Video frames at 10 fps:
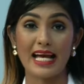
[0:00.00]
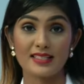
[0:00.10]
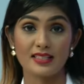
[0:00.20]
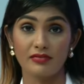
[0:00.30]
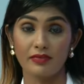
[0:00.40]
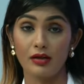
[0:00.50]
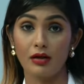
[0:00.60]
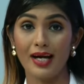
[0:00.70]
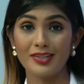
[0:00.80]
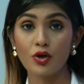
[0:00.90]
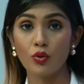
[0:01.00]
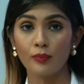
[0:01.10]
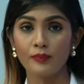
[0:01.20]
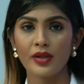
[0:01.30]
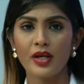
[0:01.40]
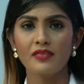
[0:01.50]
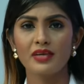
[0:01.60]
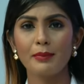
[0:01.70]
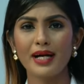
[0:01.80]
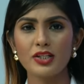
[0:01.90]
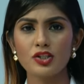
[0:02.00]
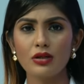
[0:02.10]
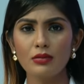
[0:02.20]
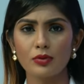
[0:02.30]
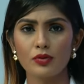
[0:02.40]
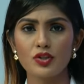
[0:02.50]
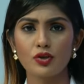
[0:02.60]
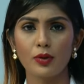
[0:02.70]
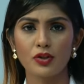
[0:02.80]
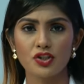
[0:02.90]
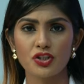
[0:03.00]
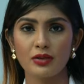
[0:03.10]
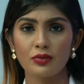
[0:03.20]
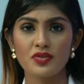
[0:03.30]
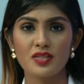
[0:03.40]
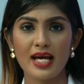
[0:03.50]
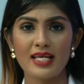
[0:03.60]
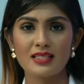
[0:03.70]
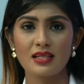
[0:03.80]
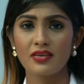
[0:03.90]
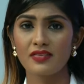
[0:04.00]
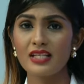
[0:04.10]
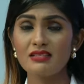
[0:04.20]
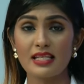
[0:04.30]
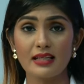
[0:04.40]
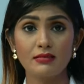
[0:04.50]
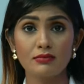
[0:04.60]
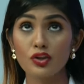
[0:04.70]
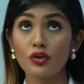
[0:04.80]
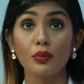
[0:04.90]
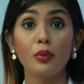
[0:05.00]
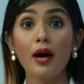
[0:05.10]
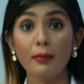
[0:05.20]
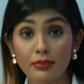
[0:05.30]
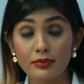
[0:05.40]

Aston Villa at home. Their manager, Mauricio Pochettino, says they need to grow up.